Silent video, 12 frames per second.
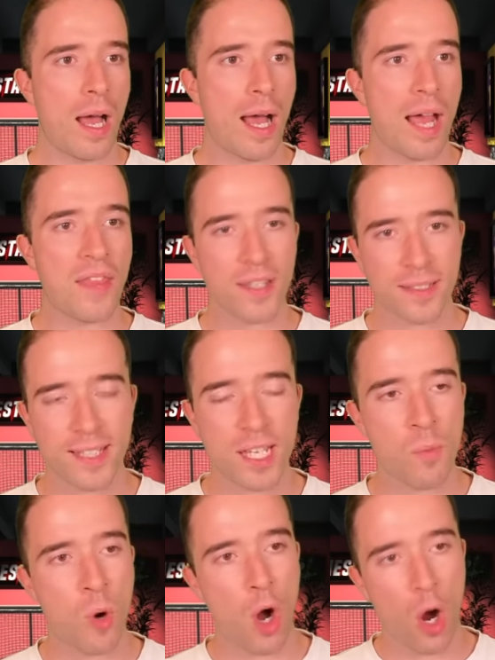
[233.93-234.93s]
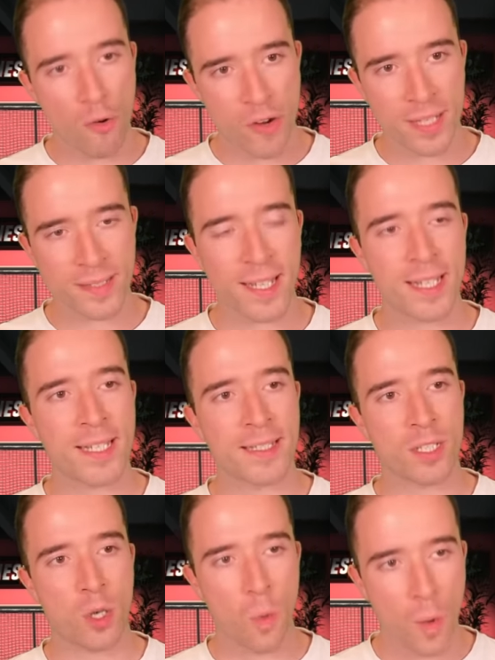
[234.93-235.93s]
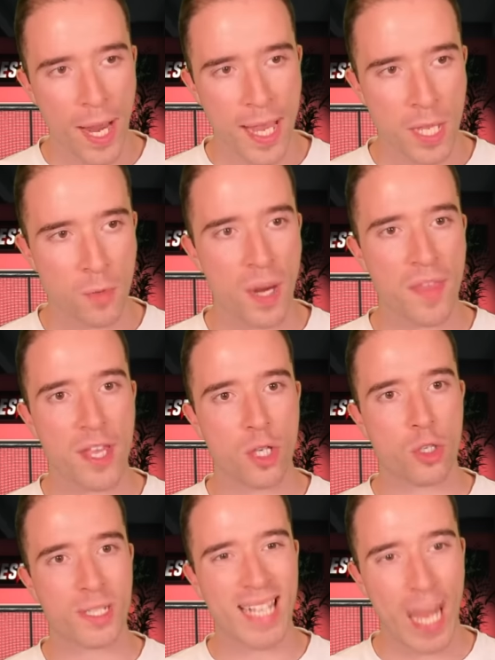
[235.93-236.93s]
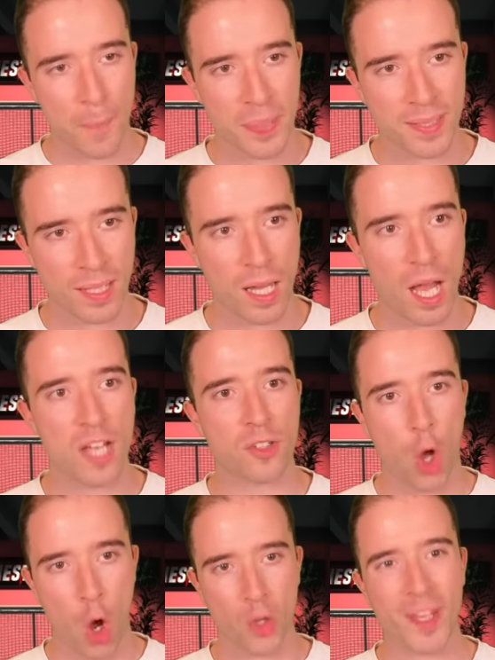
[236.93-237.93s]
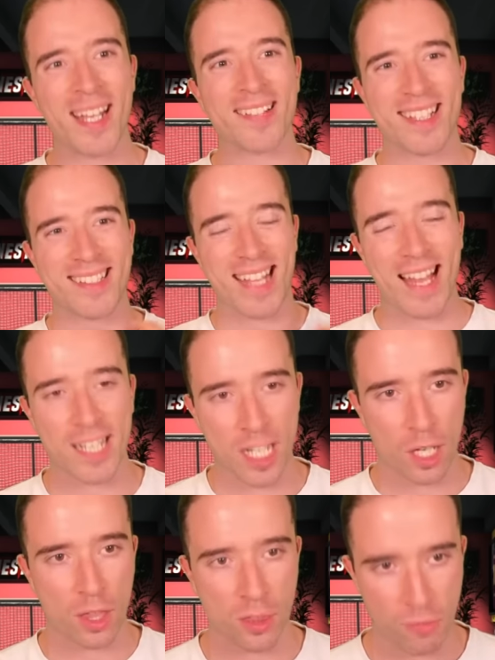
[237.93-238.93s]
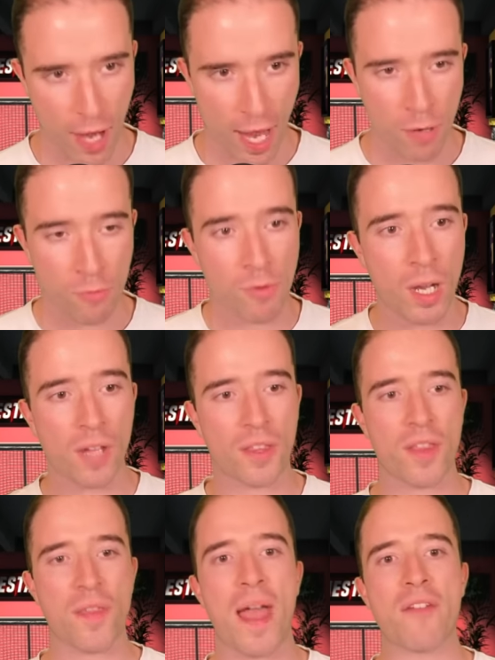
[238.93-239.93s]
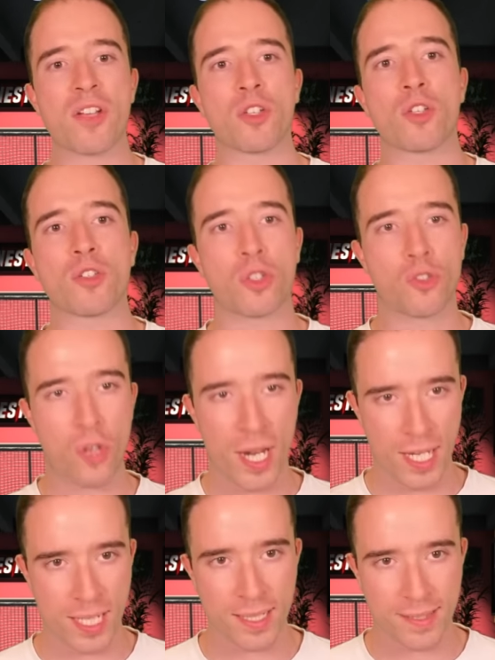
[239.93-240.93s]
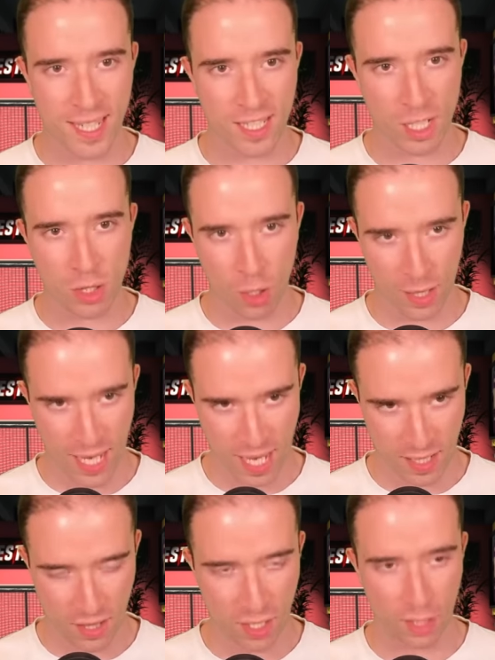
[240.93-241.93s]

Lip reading: and the team were orientated in a way where they could capitalize on its attacking threat rather than having to just try and contain and not let anything